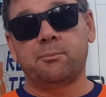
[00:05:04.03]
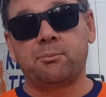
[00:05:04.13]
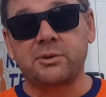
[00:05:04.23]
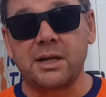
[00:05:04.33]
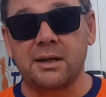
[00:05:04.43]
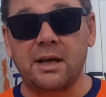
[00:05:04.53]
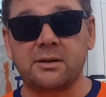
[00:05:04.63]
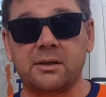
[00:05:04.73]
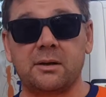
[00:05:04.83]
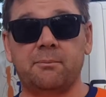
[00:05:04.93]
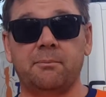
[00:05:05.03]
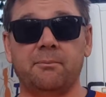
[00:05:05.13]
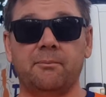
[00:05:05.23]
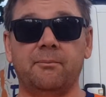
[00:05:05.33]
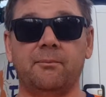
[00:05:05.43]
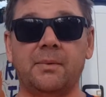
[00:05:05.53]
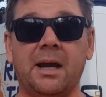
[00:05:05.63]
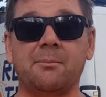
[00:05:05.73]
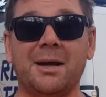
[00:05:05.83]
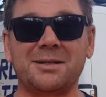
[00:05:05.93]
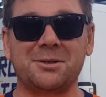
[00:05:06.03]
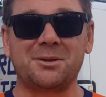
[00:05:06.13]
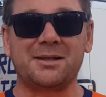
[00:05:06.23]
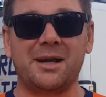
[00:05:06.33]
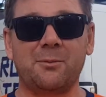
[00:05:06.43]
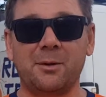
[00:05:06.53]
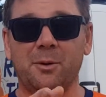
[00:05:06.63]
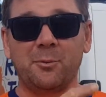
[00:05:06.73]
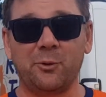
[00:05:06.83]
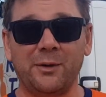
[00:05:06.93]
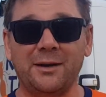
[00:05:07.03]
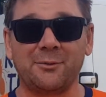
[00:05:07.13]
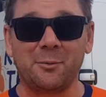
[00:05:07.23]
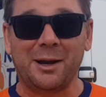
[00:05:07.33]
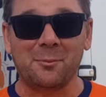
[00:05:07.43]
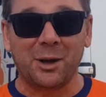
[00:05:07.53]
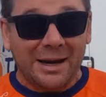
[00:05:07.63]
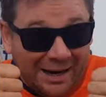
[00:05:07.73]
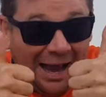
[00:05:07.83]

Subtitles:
Present that to your headmaster and say, we want more funding for mountain biking.